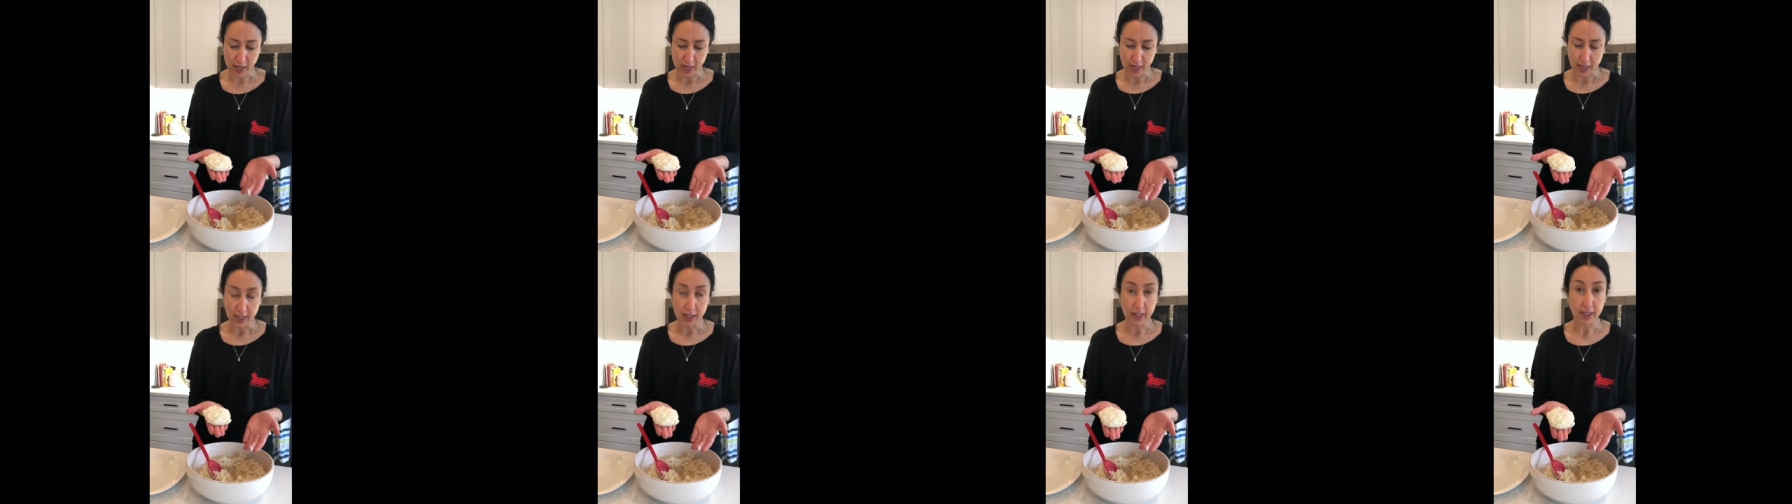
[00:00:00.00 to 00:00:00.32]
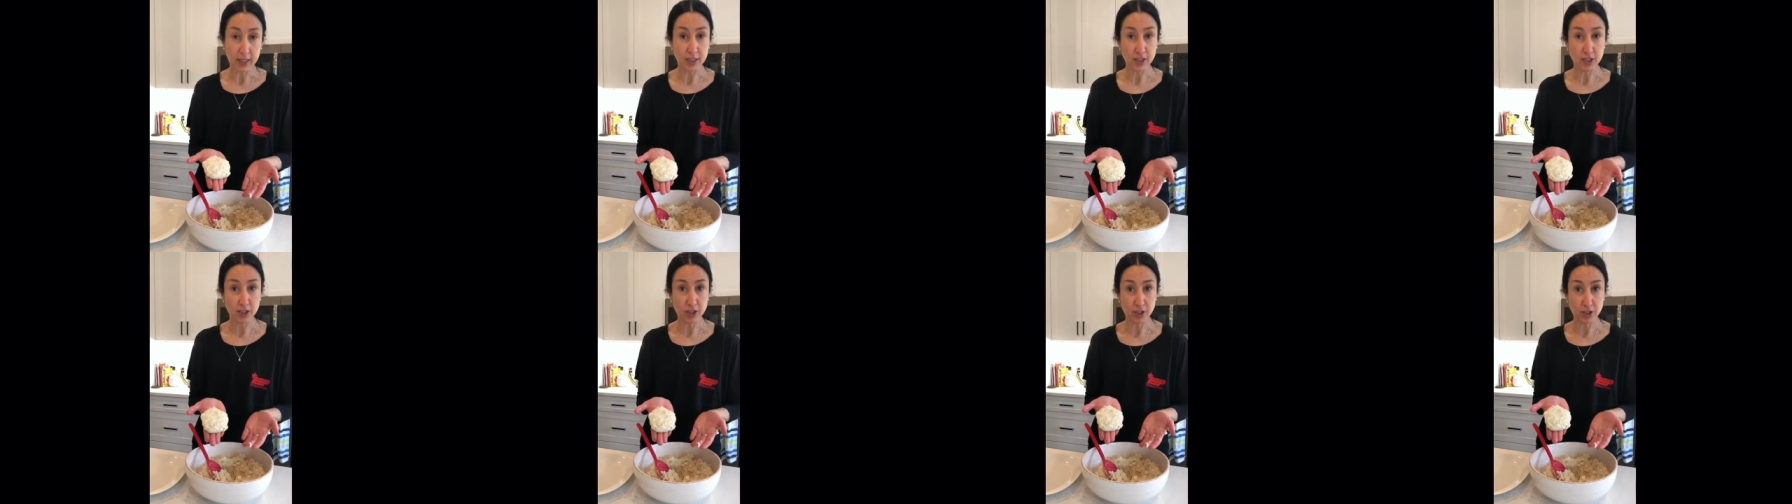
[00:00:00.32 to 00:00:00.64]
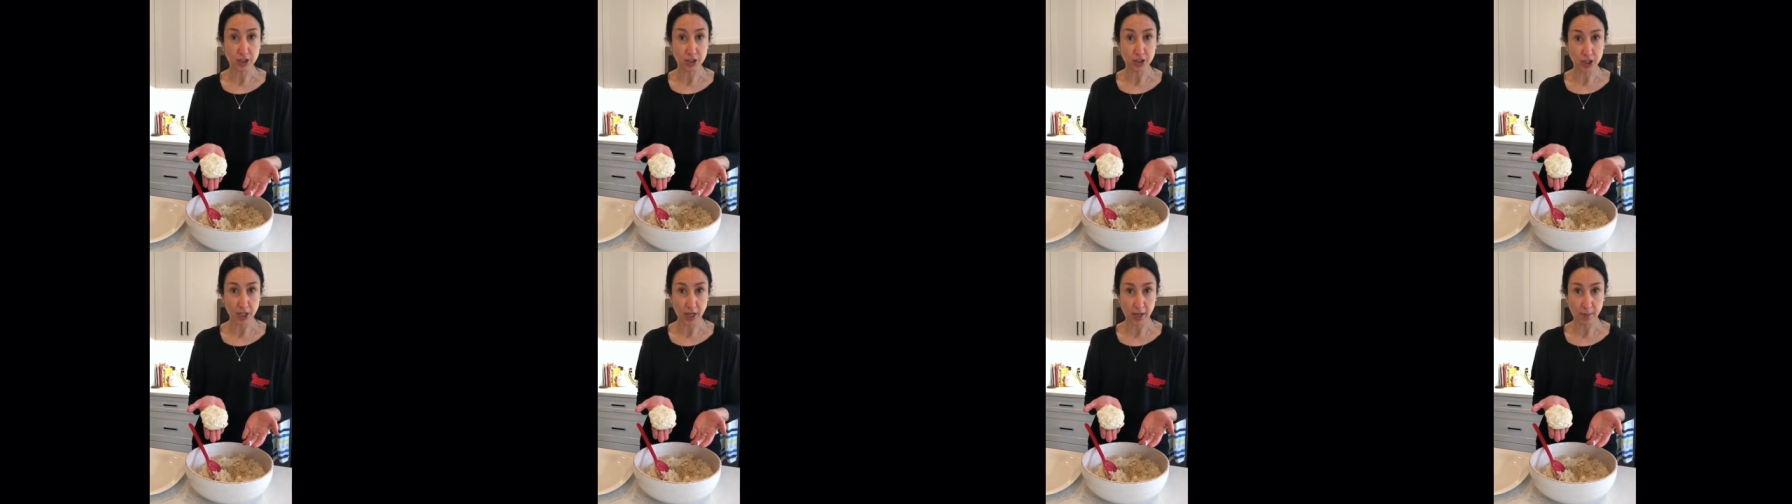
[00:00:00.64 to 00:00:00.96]
into the
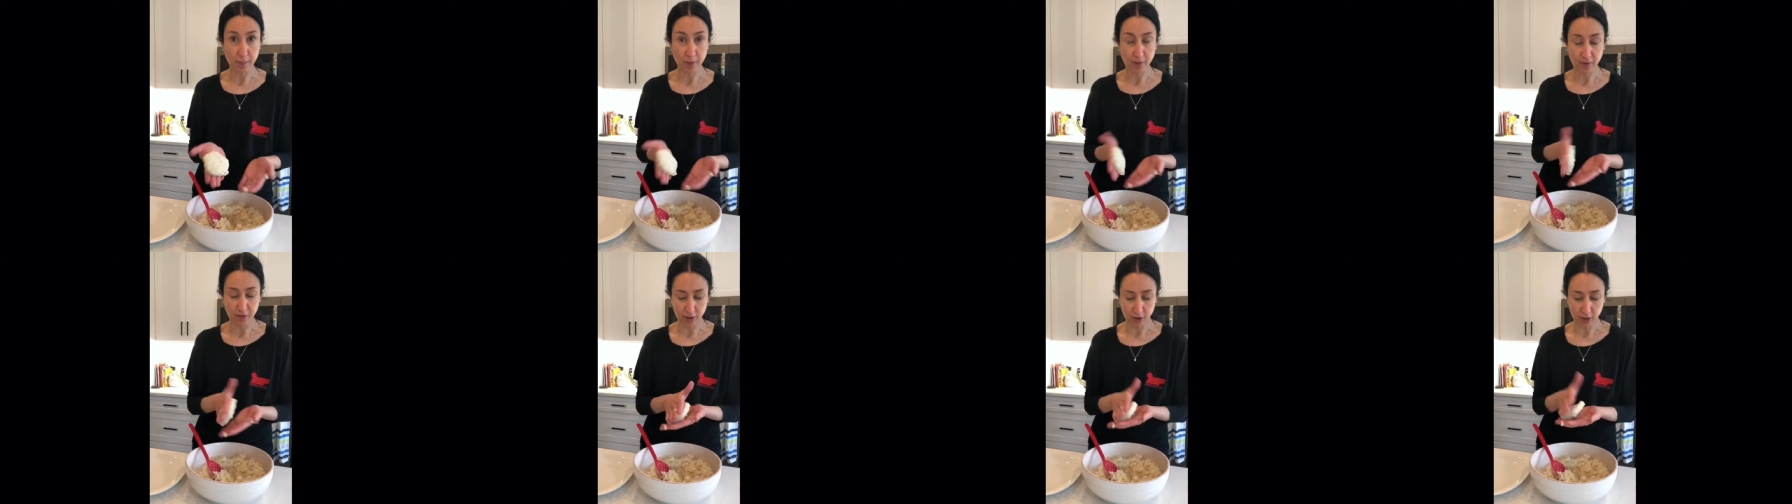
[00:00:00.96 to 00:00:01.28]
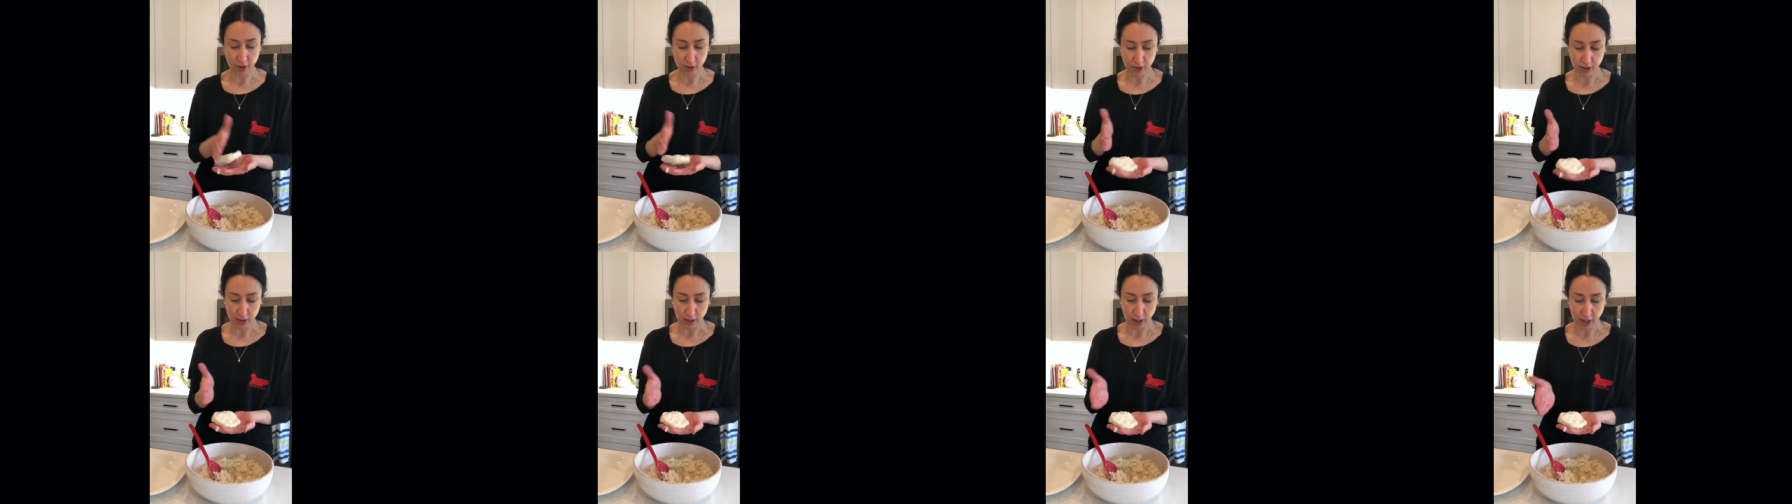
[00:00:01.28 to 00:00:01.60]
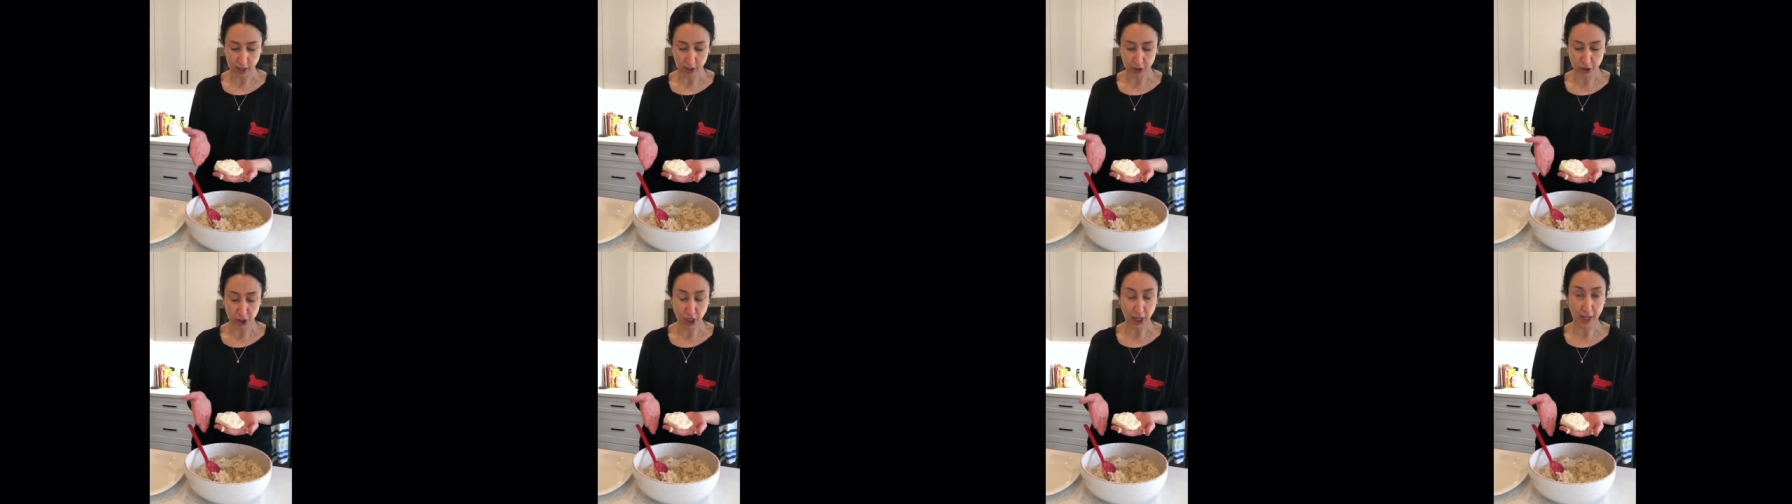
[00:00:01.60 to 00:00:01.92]
shape of
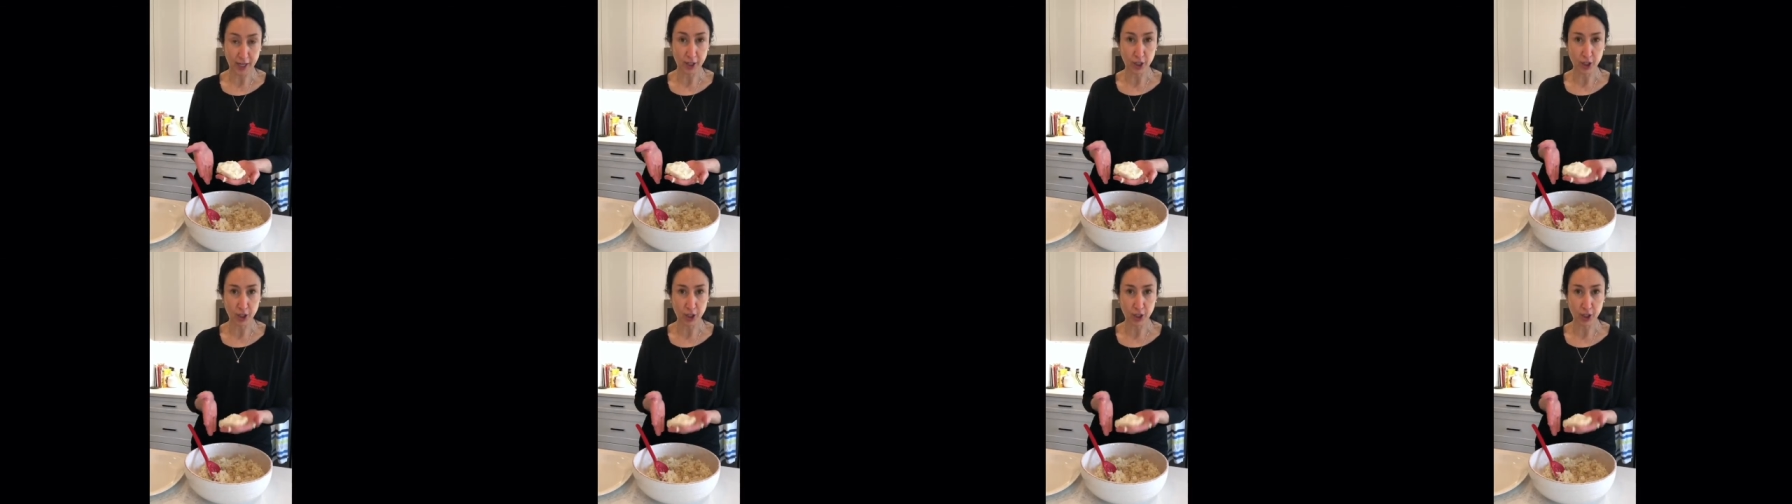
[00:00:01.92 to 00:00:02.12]
a giant